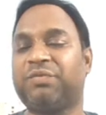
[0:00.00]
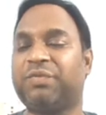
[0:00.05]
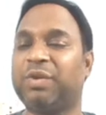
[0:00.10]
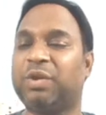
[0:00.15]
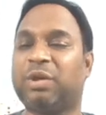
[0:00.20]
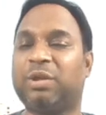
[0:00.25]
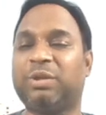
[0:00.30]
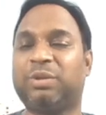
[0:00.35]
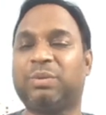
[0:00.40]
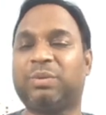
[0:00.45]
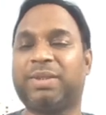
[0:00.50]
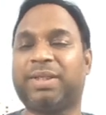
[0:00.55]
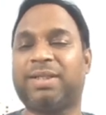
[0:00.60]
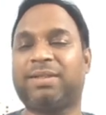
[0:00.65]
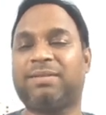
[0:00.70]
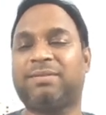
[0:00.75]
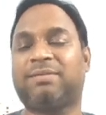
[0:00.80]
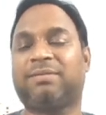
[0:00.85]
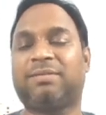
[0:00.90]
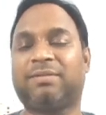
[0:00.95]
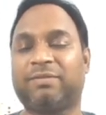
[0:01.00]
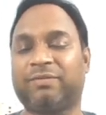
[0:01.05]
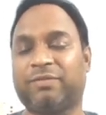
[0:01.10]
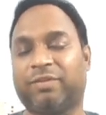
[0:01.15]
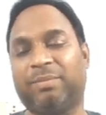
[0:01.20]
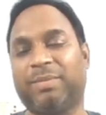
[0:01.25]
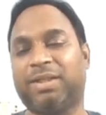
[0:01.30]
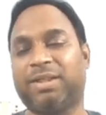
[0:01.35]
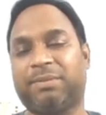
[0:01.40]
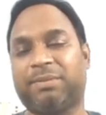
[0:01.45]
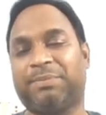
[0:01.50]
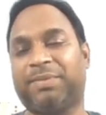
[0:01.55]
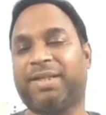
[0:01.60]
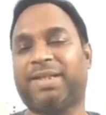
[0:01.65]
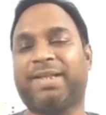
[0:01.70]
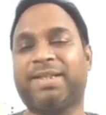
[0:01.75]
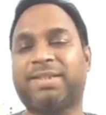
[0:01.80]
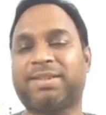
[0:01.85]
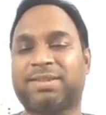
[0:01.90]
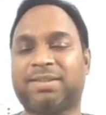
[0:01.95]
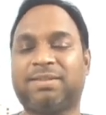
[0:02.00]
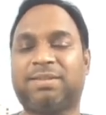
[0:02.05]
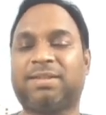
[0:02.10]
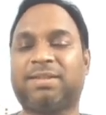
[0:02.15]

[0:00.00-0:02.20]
We all know that for multiplication,